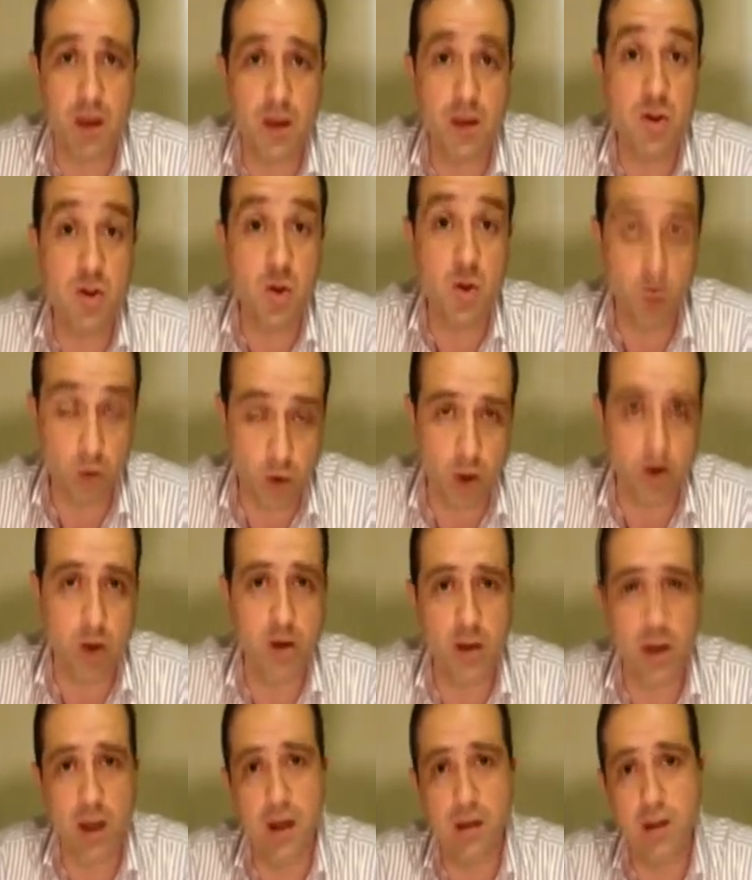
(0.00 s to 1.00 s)

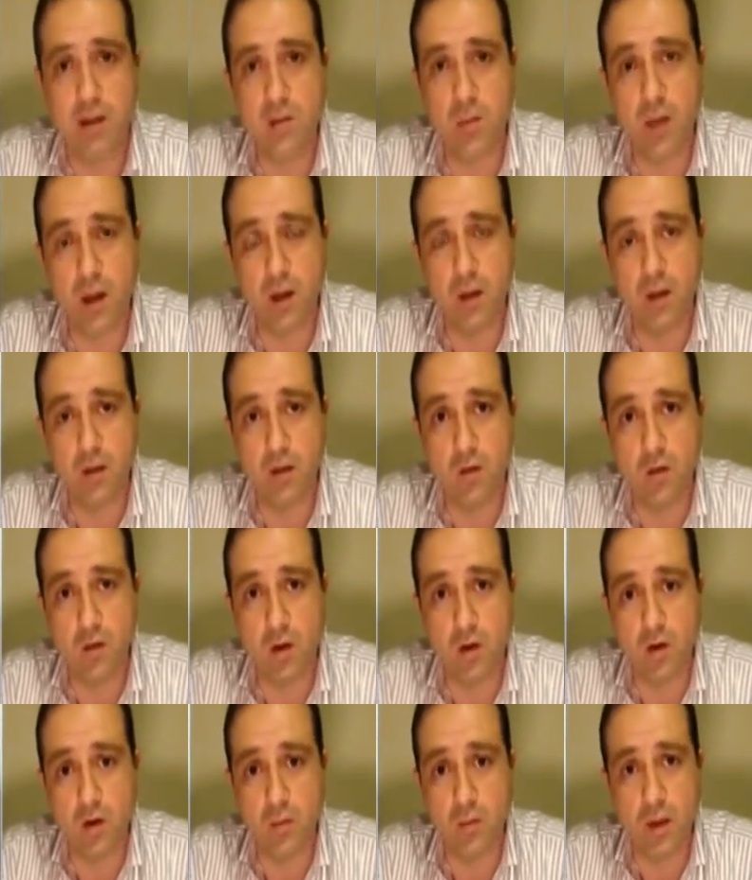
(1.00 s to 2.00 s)
sooner than expected to the
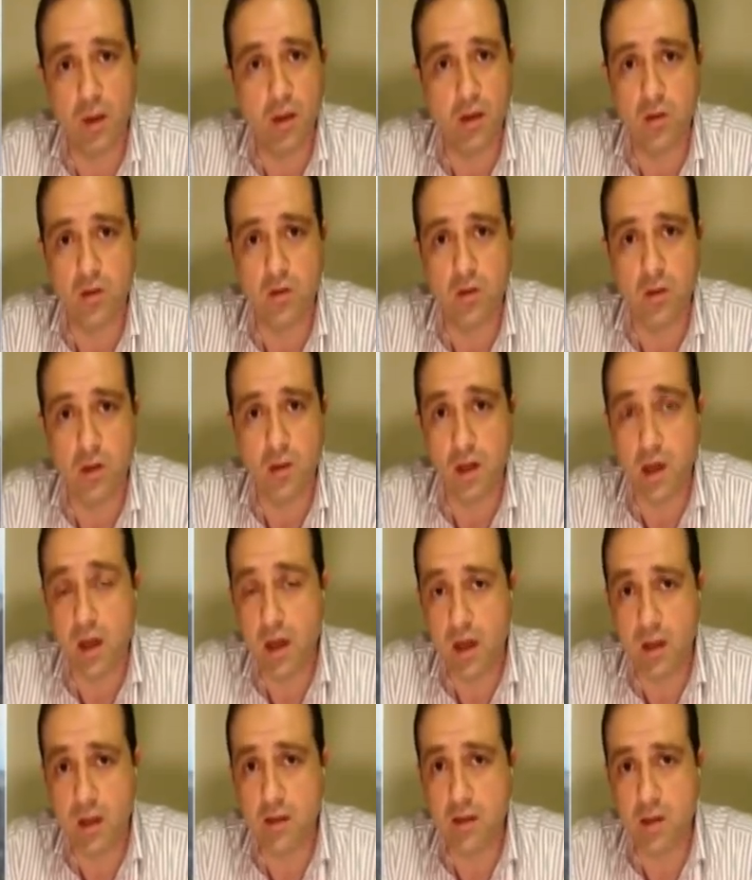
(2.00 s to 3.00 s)
European streets,
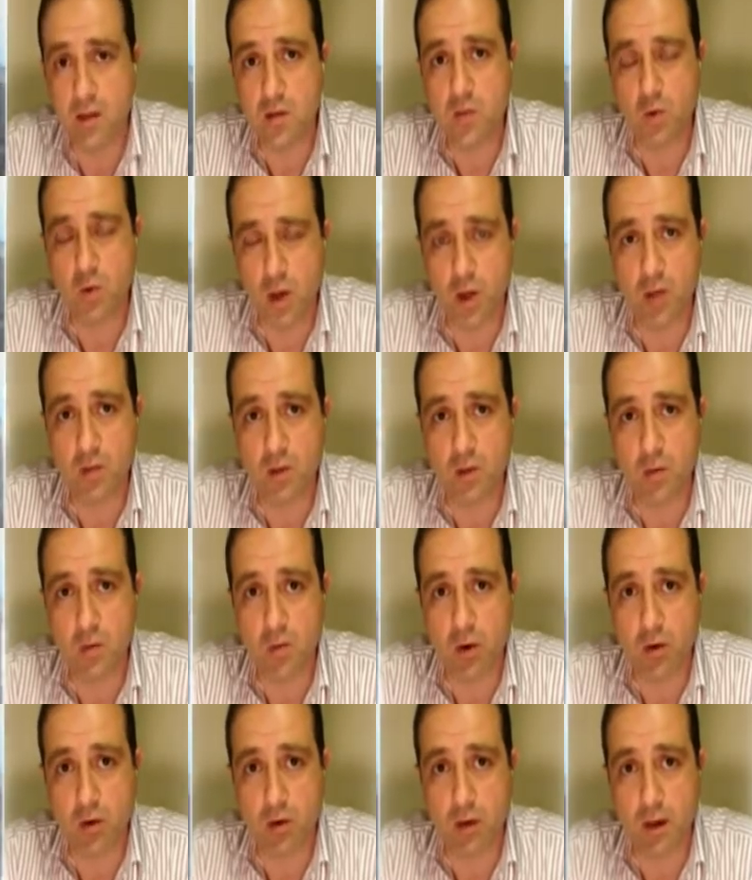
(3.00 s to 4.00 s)
and this is pretty much
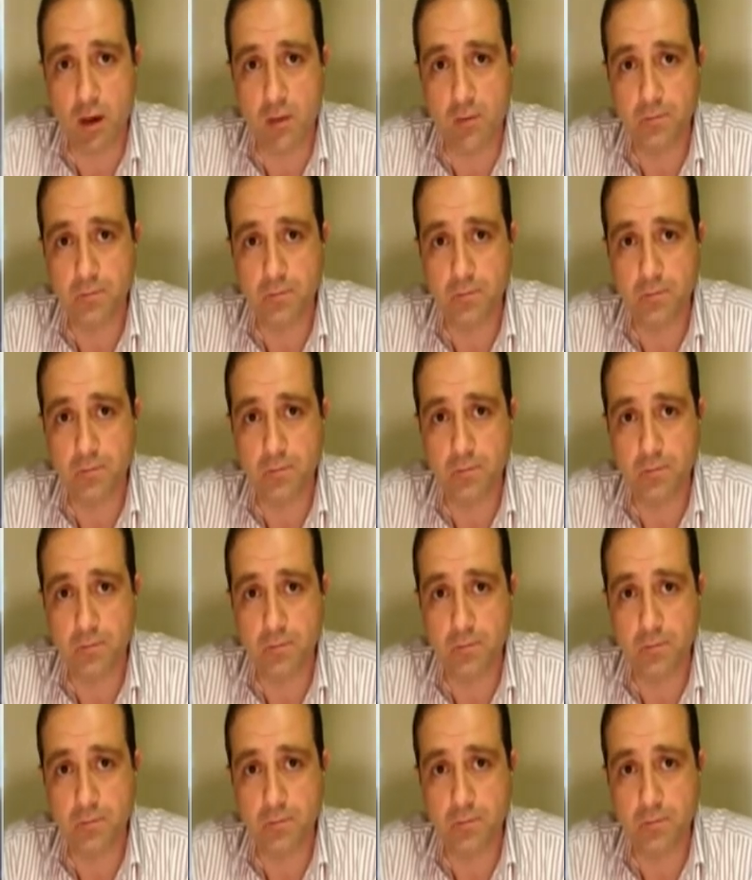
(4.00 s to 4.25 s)
worrying.